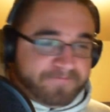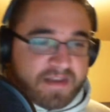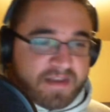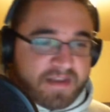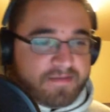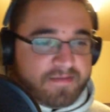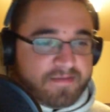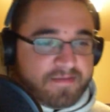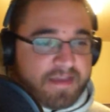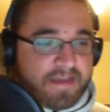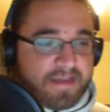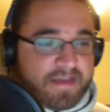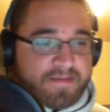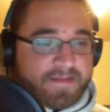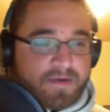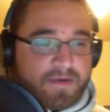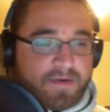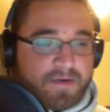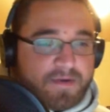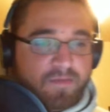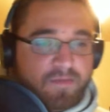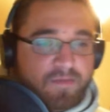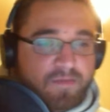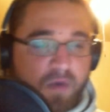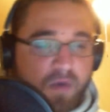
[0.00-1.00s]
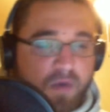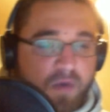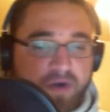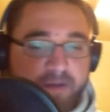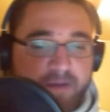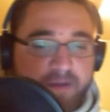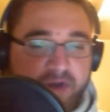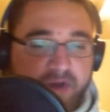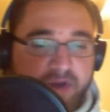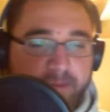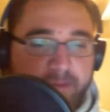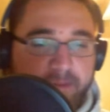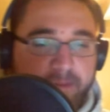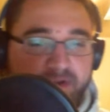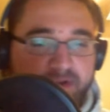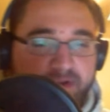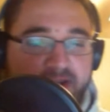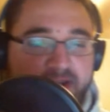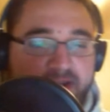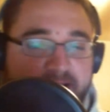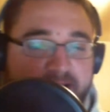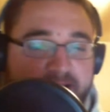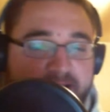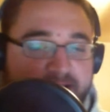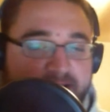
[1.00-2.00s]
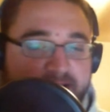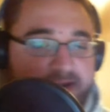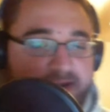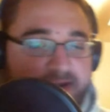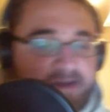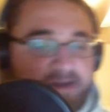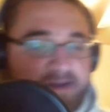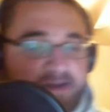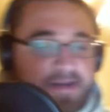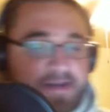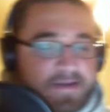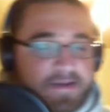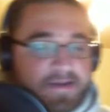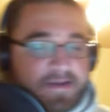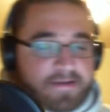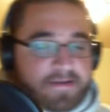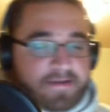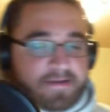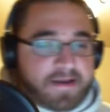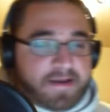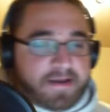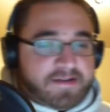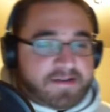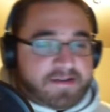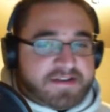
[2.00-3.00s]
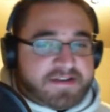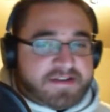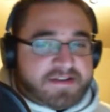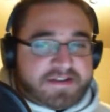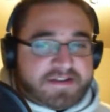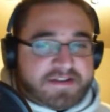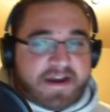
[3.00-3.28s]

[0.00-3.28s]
things weren't working properly, and it